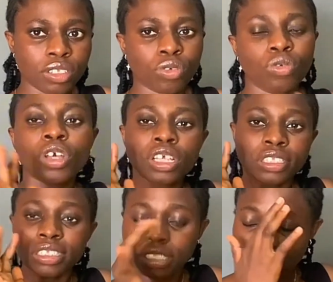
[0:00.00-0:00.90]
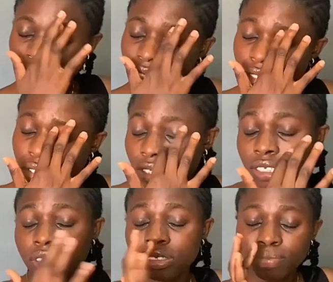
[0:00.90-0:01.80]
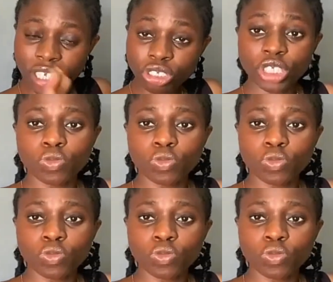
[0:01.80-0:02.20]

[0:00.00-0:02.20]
So this is the machine